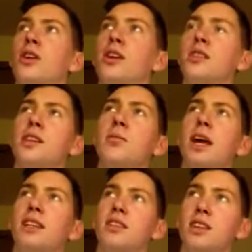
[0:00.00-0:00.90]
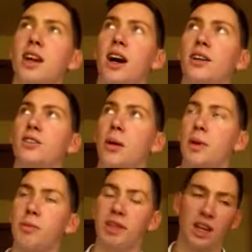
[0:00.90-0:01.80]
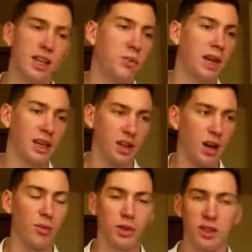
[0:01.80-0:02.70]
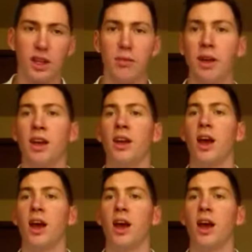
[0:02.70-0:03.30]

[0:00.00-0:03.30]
it seemed like the Seahawks, I mean, besides being a terrible team,